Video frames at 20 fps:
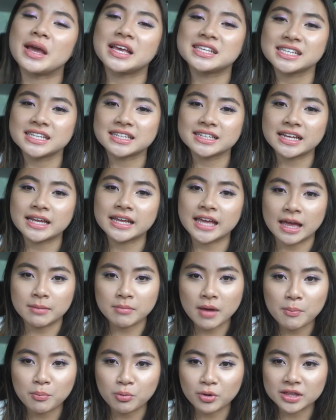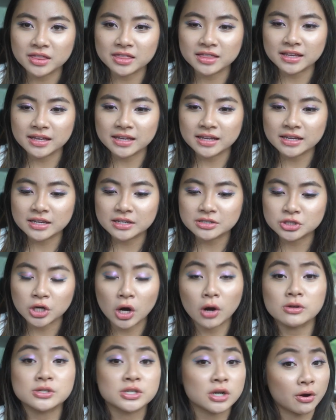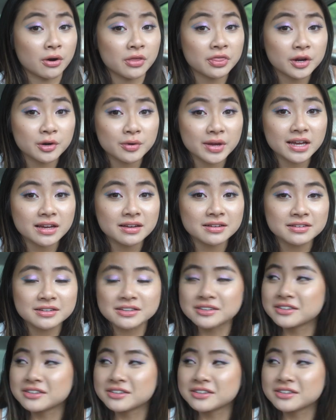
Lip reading: basically came up with the Charles Darwin theory,